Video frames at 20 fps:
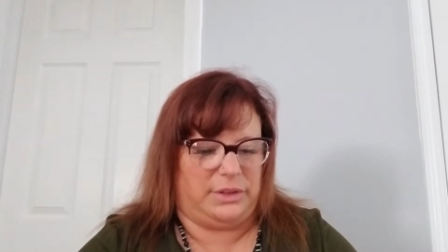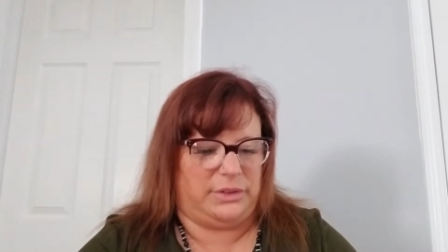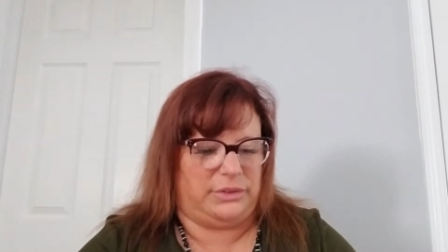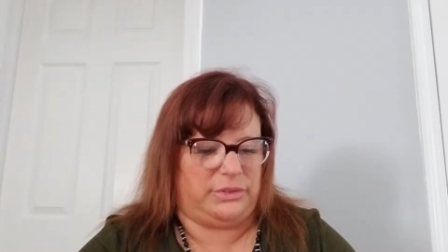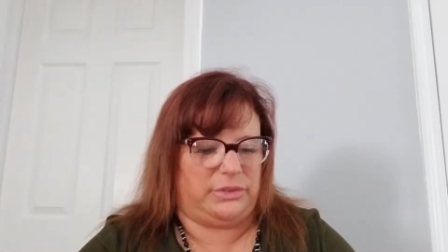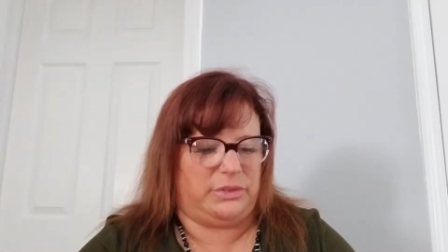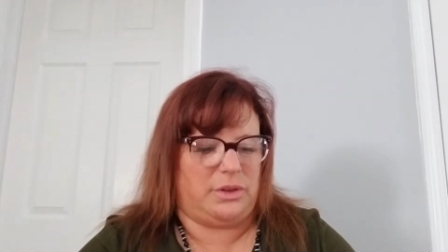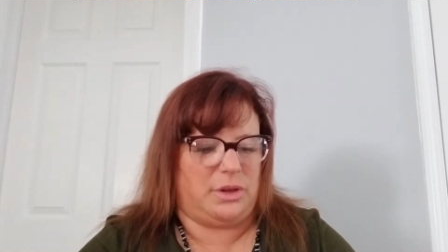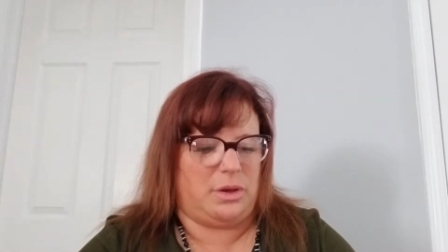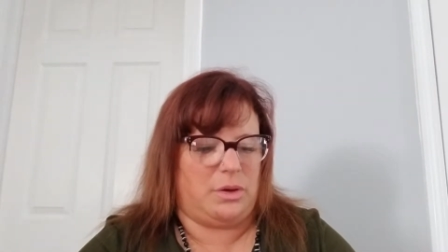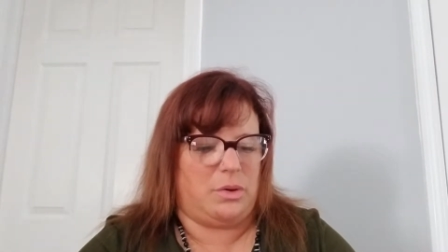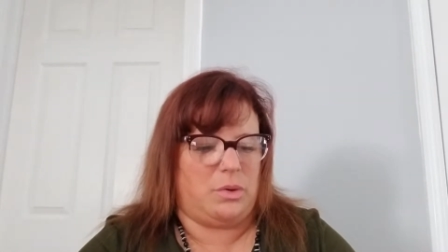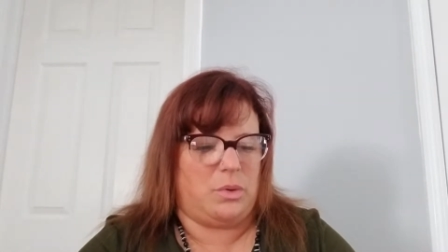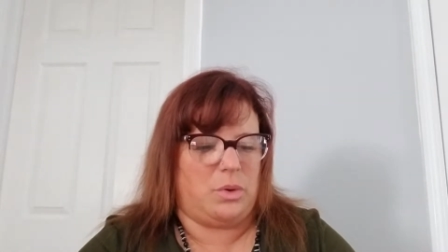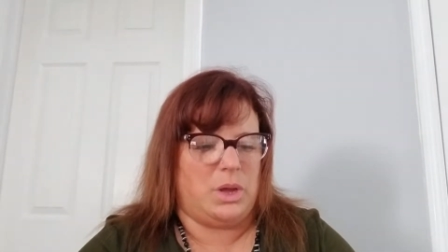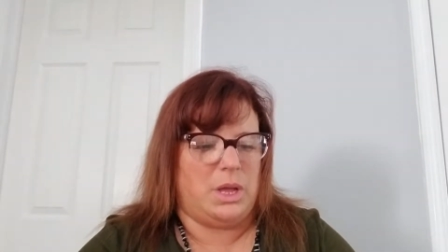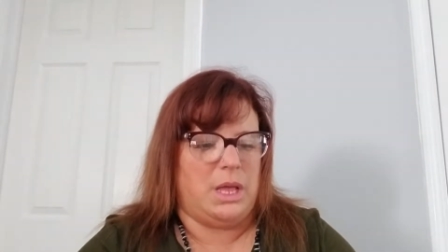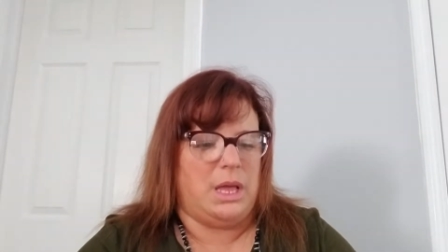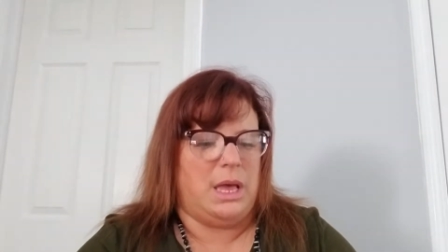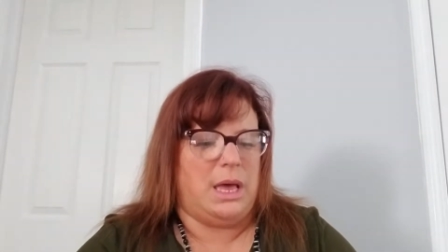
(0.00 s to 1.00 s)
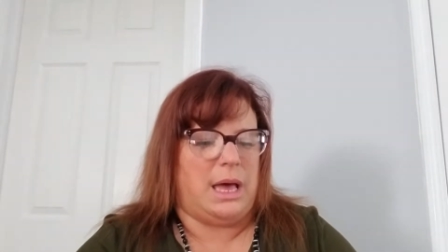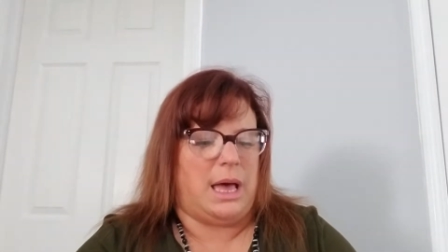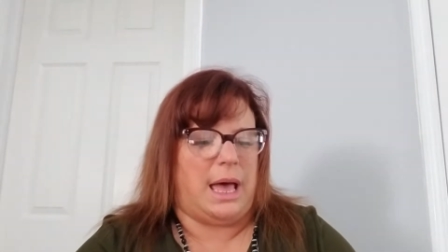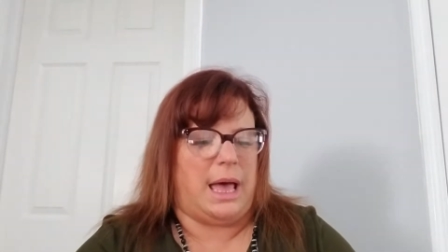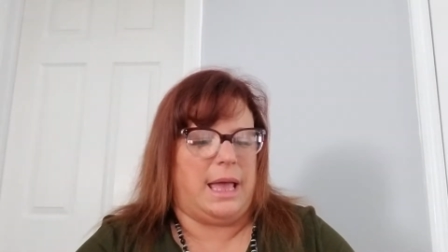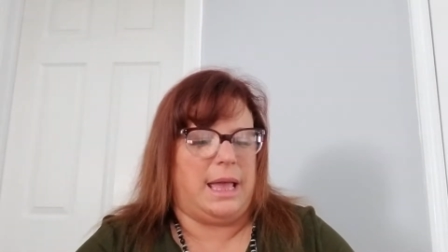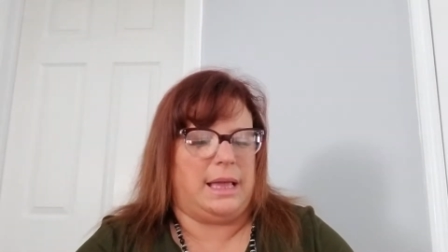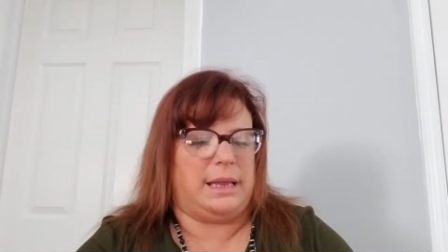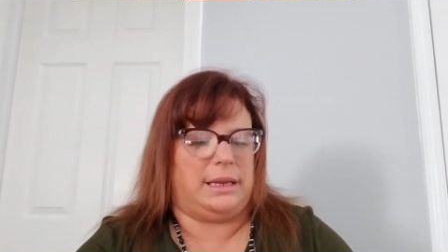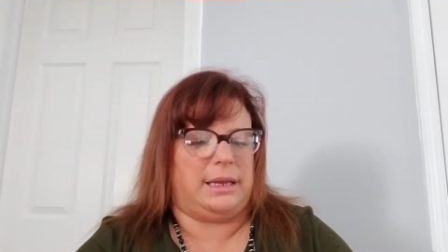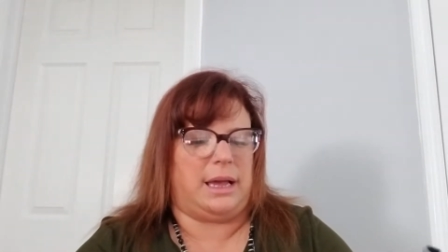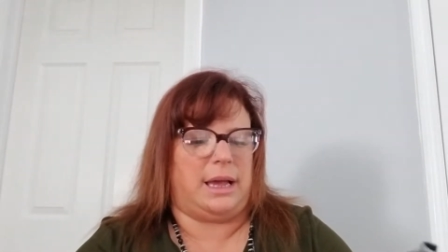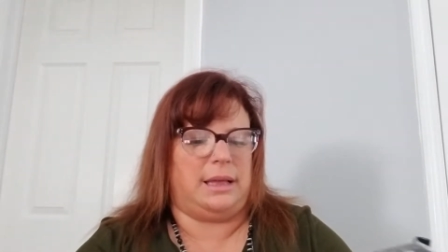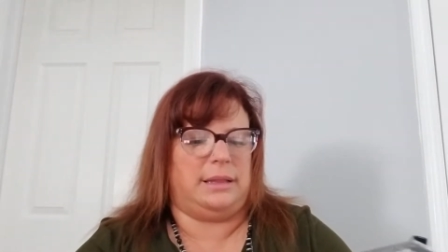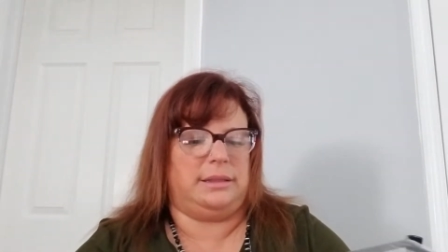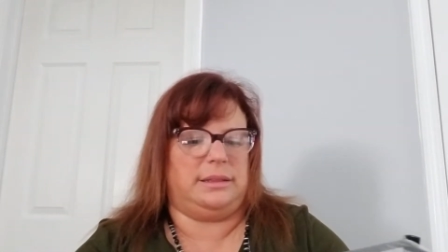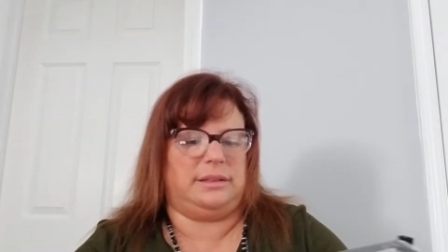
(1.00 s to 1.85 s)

So I had gotten,